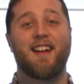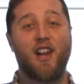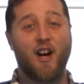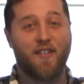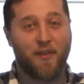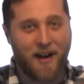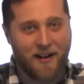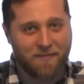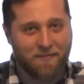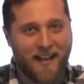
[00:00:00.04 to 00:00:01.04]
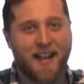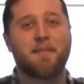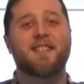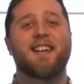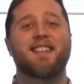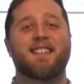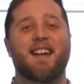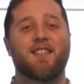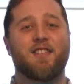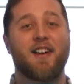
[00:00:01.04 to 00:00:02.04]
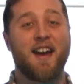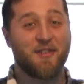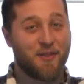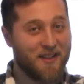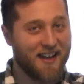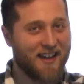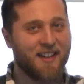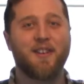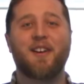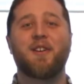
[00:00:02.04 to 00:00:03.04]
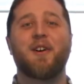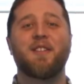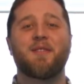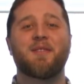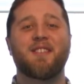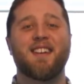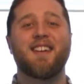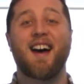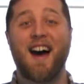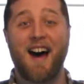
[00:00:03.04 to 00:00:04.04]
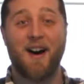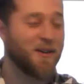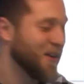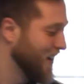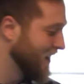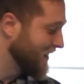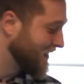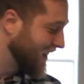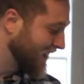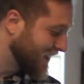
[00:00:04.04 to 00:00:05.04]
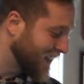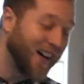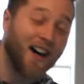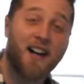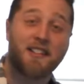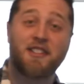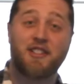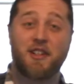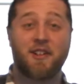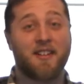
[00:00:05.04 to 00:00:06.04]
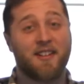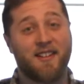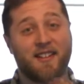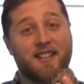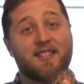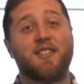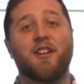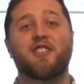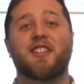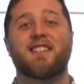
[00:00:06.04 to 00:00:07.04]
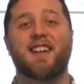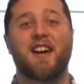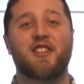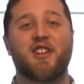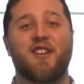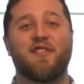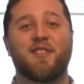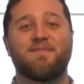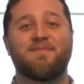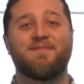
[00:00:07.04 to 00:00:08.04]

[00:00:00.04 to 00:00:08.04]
Hello everyone, my name is Alessandro and today you are going to see how this artichoke is not just a carciofo.